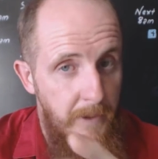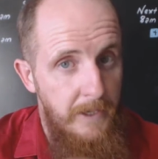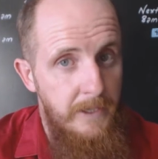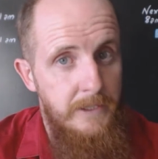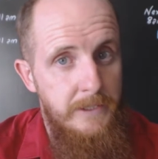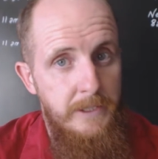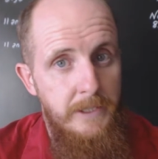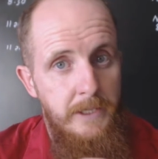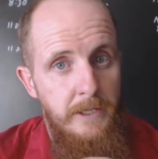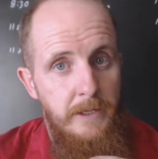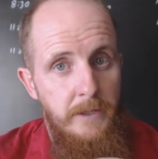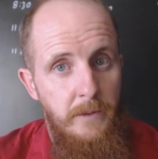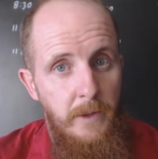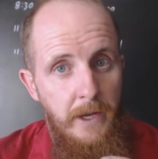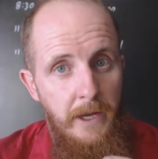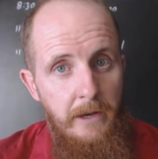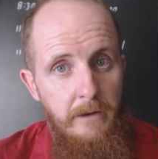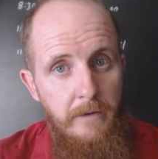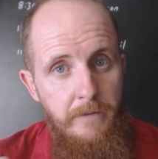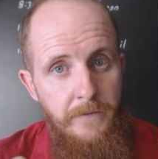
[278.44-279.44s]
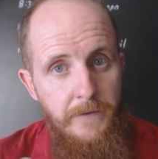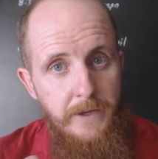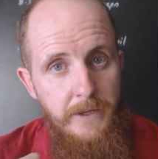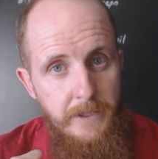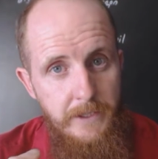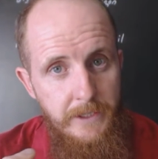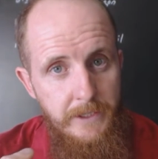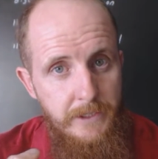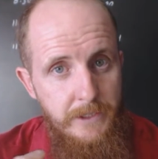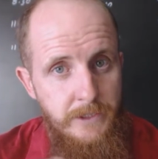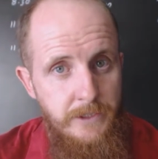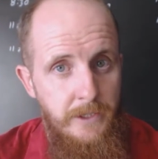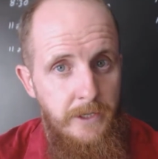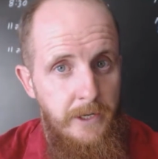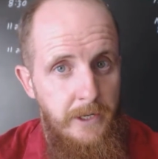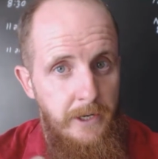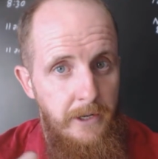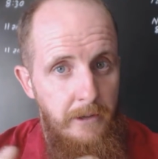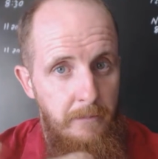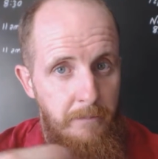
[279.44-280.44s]
basing how I felt
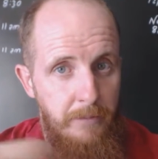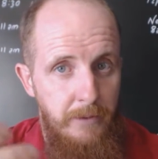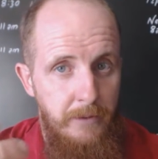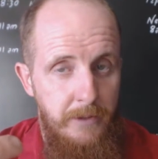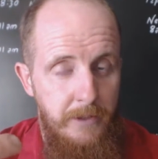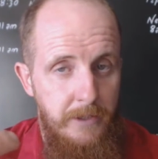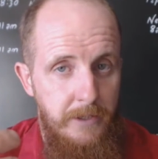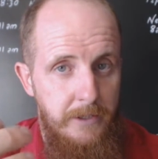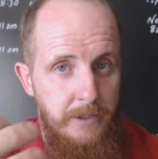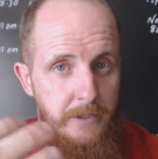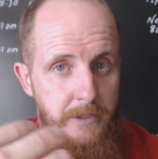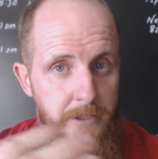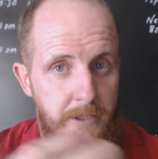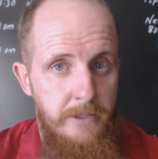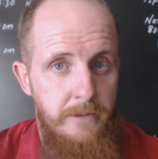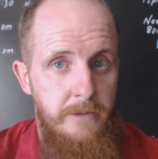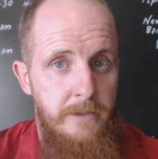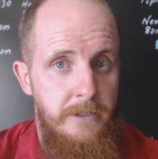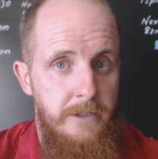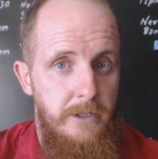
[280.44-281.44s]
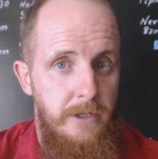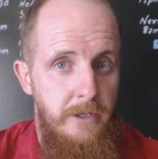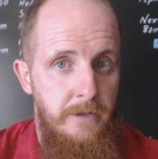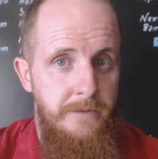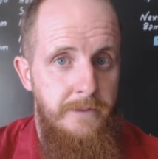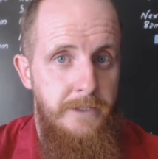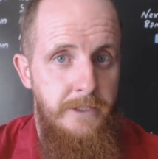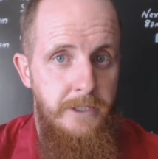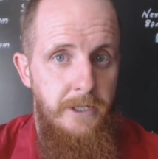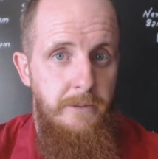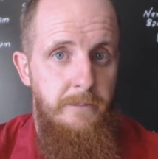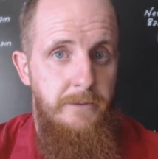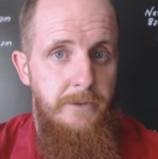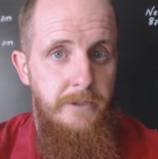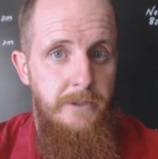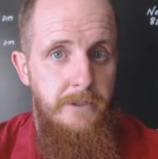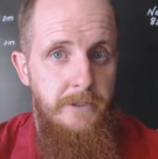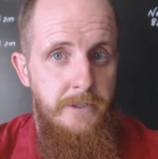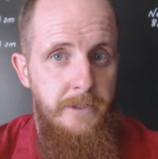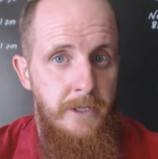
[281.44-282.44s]
inside upon a series of
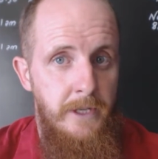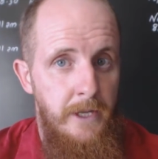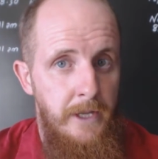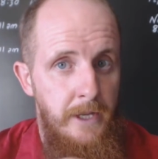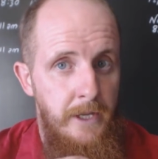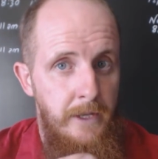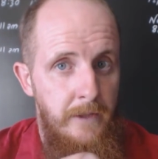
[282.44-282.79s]
assumptions